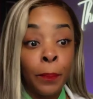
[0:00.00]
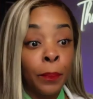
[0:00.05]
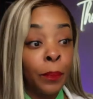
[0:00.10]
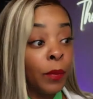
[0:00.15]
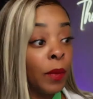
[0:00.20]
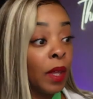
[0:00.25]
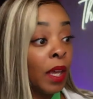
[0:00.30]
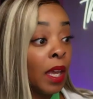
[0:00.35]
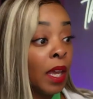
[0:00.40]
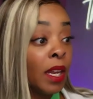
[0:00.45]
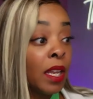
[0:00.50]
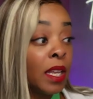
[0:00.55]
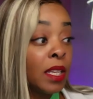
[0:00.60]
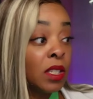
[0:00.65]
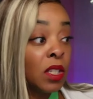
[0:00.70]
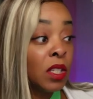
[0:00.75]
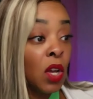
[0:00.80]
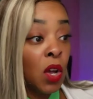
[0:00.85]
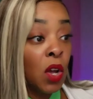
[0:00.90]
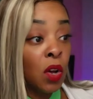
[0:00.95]
in these
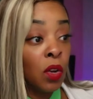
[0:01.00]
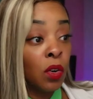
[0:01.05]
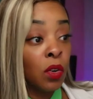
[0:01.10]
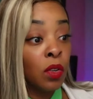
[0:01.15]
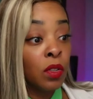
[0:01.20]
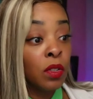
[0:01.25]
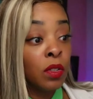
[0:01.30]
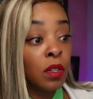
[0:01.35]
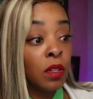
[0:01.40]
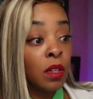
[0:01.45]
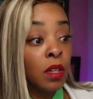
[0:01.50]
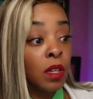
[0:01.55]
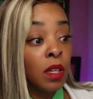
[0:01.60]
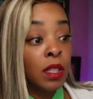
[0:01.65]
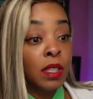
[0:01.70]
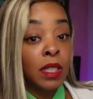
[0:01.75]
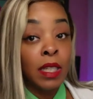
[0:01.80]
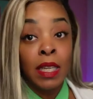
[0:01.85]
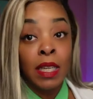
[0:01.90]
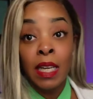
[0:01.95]
tunnels
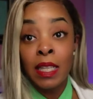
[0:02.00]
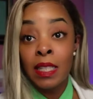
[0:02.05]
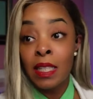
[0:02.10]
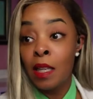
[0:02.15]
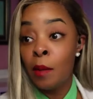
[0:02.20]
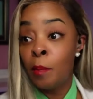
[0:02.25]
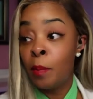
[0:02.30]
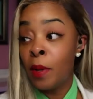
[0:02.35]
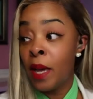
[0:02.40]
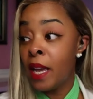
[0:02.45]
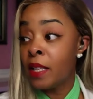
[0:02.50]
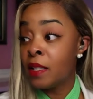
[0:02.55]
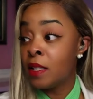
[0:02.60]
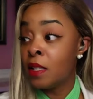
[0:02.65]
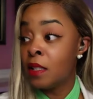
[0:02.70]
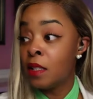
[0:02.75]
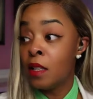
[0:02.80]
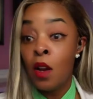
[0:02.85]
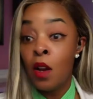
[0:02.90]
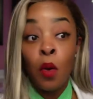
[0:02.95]
to get to the
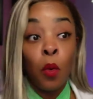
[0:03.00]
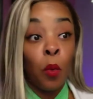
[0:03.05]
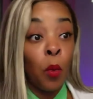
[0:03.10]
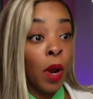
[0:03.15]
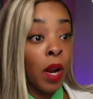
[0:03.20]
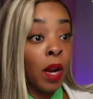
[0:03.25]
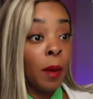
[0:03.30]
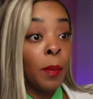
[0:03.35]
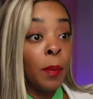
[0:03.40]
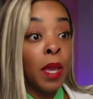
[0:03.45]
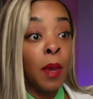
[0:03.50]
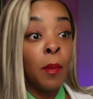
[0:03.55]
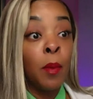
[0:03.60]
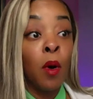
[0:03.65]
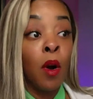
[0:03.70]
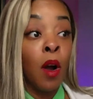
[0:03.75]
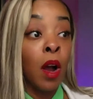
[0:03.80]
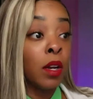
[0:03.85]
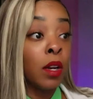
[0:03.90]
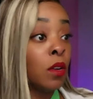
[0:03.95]
places where the people
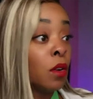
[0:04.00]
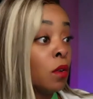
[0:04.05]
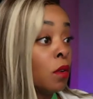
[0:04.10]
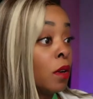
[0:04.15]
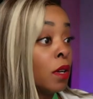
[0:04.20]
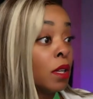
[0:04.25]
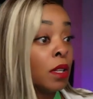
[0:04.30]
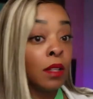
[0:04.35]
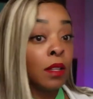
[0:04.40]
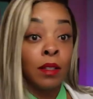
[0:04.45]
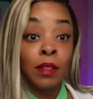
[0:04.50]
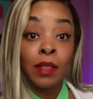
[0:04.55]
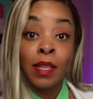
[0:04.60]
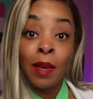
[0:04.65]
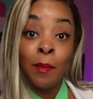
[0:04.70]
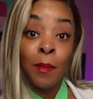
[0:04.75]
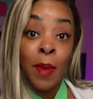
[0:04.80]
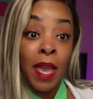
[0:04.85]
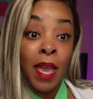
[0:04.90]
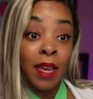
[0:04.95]
are doing. They
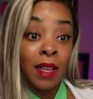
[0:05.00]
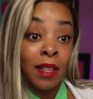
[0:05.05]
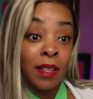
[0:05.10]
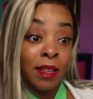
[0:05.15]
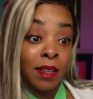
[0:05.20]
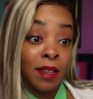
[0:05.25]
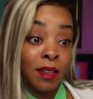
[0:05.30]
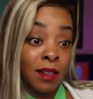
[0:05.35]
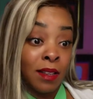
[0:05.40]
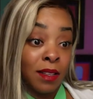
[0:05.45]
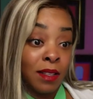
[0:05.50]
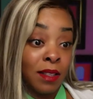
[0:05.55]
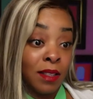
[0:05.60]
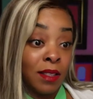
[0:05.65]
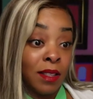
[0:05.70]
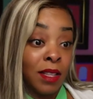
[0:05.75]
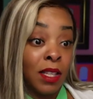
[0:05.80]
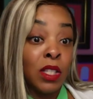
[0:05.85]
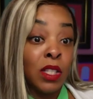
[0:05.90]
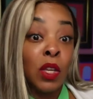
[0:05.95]
making the
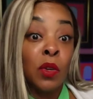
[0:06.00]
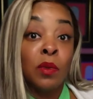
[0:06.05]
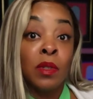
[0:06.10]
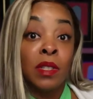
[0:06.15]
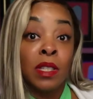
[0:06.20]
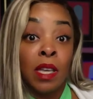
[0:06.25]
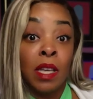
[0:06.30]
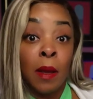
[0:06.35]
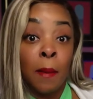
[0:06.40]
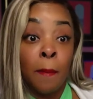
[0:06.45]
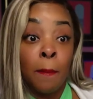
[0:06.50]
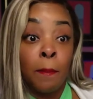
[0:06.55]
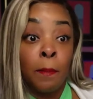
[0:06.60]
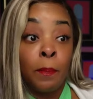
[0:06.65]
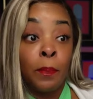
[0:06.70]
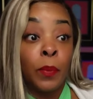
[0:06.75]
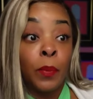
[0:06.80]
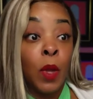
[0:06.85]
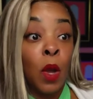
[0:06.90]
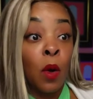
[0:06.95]
the Tusi.
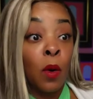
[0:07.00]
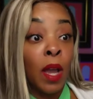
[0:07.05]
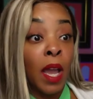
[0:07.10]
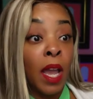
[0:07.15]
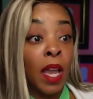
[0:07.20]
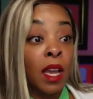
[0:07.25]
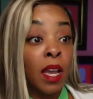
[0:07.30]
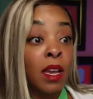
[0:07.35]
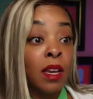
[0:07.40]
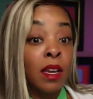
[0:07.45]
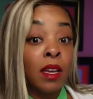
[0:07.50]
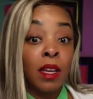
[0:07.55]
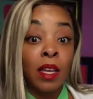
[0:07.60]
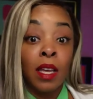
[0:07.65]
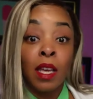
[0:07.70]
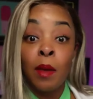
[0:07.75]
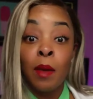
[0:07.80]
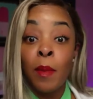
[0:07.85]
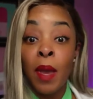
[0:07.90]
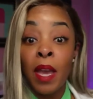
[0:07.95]
Okay.
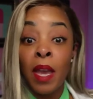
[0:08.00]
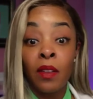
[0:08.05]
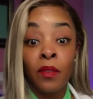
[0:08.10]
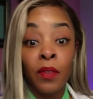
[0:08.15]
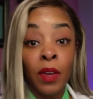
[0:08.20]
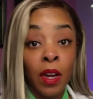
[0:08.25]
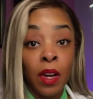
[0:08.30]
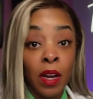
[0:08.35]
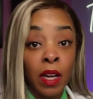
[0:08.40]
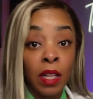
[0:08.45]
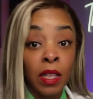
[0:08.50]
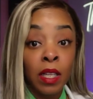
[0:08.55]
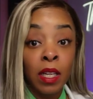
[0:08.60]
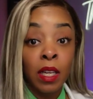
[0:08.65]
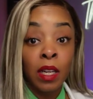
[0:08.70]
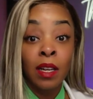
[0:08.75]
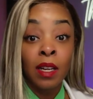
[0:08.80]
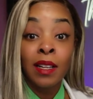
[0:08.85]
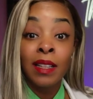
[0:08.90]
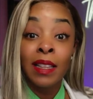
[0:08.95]
He made it very
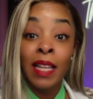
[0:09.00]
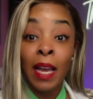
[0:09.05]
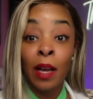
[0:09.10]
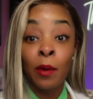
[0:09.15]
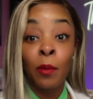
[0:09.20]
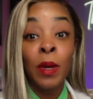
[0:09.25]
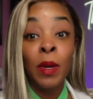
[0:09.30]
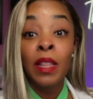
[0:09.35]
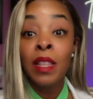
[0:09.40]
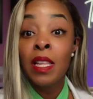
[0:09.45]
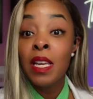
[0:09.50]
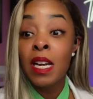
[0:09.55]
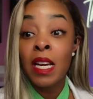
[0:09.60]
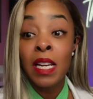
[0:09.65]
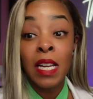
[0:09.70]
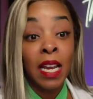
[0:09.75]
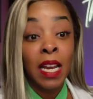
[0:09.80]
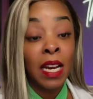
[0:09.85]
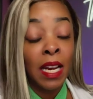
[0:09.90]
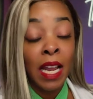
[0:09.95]
clear. Like we looking
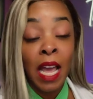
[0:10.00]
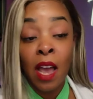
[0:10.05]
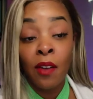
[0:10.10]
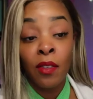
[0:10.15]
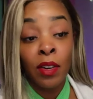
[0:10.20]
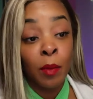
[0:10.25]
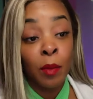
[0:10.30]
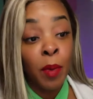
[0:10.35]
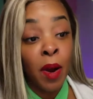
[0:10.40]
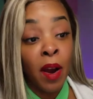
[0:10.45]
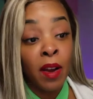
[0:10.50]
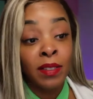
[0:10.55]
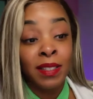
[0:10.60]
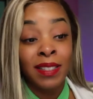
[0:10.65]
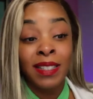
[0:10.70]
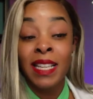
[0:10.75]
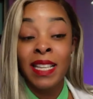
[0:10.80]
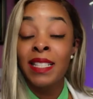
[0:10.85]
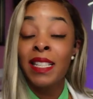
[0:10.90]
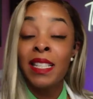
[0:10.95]
at it live and in person.
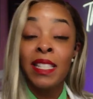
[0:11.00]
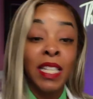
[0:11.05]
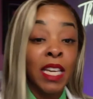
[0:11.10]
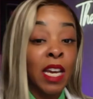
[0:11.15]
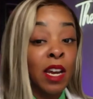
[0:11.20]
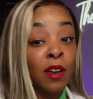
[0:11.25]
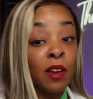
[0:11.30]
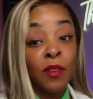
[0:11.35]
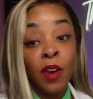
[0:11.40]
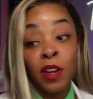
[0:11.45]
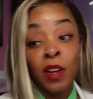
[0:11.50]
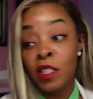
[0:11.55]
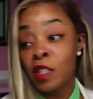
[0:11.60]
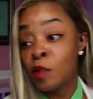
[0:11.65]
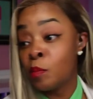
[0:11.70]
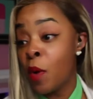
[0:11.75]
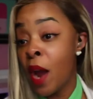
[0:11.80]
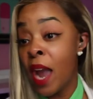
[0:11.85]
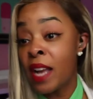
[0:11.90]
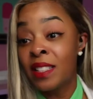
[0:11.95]
This is theory versus
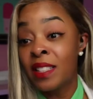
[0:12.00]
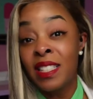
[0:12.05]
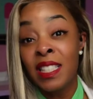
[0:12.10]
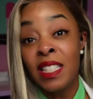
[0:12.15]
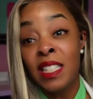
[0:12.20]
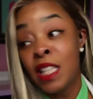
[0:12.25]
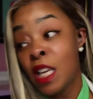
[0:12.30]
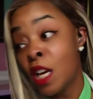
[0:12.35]
practice. This is theory